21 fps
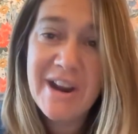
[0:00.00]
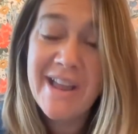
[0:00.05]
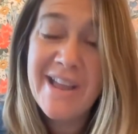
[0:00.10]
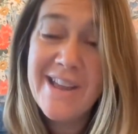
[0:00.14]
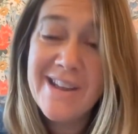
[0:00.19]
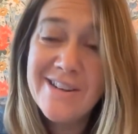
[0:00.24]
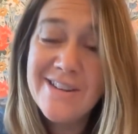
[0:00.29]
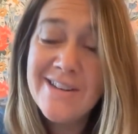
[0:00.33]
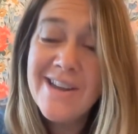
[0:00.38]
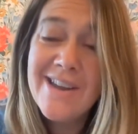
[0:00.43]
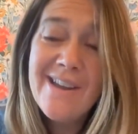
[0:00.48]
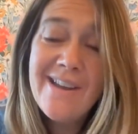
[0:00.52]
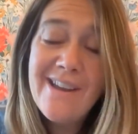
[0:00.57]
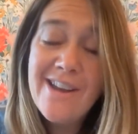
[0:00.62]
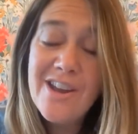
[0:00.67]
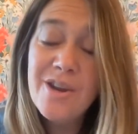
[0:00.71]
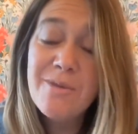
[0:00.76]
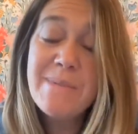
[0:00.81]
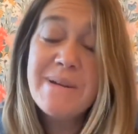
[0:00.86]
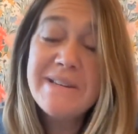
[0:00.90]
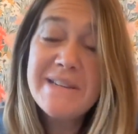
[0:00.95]
And
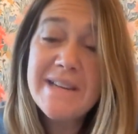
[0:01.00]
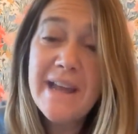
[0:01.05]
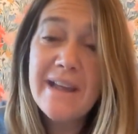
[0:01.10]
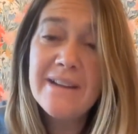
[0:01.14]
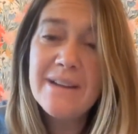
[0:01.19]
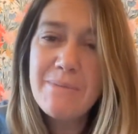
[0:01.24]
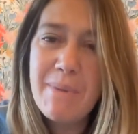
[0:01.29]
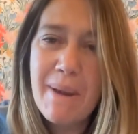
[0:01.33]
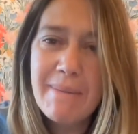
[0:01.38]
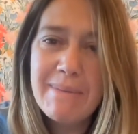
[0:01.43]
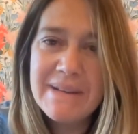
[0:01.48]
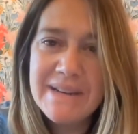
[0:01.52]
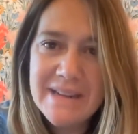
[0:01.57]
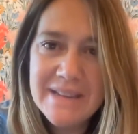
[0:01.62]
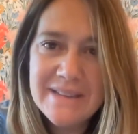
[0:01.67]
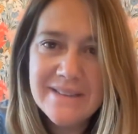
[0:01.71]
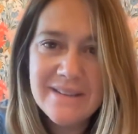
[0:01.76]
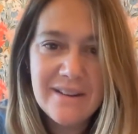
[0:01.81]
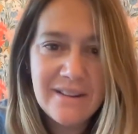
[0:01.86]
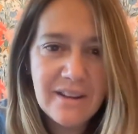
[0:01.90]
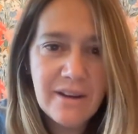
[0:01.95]
your mentality probably
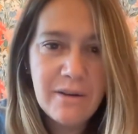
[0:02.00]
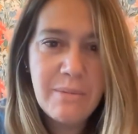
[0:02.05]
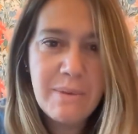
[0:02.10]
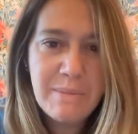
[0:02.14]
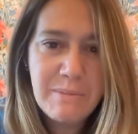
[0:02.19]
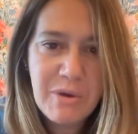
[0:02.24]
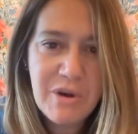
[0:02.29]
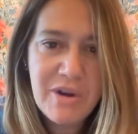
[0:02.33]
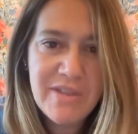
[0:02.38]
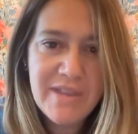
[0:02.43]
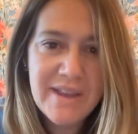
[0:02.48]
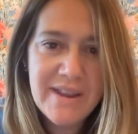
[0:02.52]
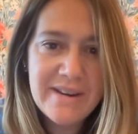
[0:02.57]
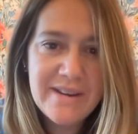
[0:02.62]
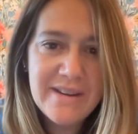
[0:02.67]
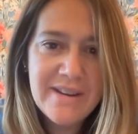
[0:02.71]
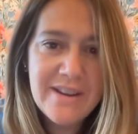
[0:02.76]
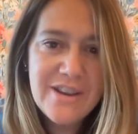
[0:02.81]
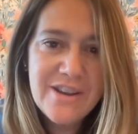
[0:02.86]
needs it a little bit more then.